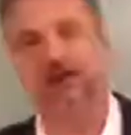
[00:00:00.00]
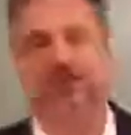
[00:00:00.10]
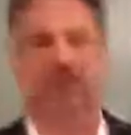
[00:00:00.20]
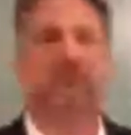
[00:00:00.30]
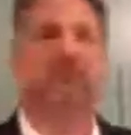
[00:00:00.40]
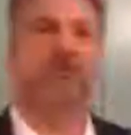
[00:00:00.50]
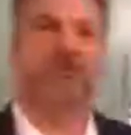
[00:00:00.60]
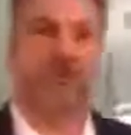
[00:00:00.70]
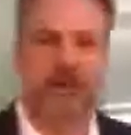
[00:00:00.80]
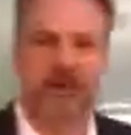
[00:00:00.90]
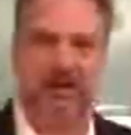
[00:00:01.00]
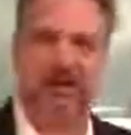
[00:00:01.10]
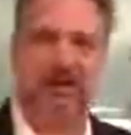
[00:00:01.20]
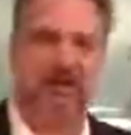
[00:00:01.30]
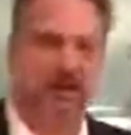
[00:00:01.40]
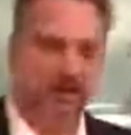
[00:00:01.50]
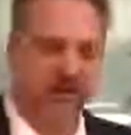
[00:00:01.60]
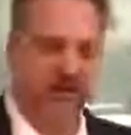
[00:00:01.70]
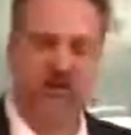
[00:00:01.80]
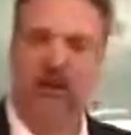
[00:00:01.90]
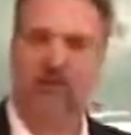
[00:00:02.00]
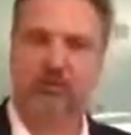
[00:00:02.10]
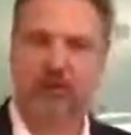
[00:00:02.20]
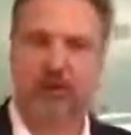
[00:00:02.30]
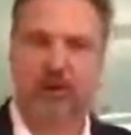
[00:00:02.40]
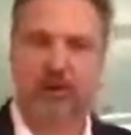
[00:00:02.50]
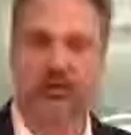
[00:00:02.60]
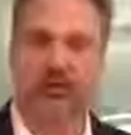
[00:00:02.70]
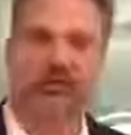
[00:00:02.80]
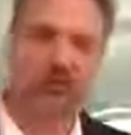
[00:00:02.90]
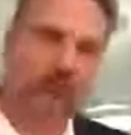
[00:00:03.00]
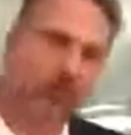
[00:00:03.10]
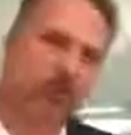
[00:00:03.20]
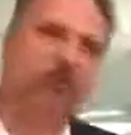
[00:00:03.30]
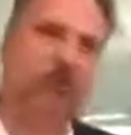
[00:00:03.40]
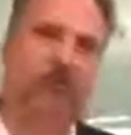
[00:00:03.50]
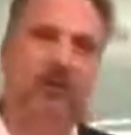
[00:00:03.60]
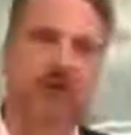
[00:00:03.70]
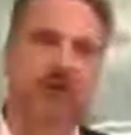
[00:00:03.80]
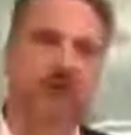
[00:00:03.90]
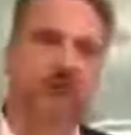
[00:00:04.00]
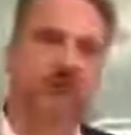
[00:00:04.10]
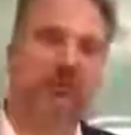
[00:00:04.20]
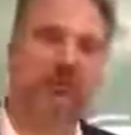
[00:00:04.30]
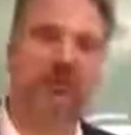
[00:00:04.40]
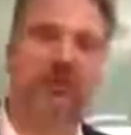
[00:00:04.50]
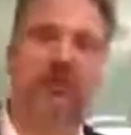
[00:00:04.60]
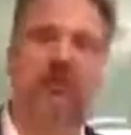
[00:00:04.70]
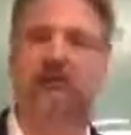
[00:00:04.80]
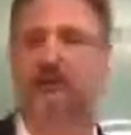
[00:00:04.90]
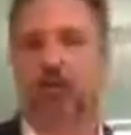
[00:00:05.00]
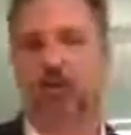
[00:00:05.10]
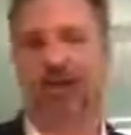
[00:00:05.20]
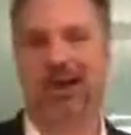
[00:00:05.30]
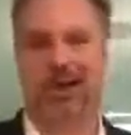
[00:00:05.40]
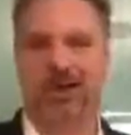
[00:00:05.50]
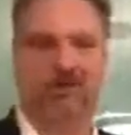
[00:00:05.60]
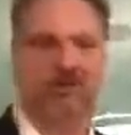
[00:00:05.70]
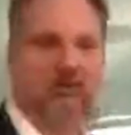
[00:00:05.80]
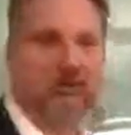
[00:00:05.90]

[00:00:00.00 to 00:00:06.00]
I purposefully structured the growth of this pretty much down 4 legs.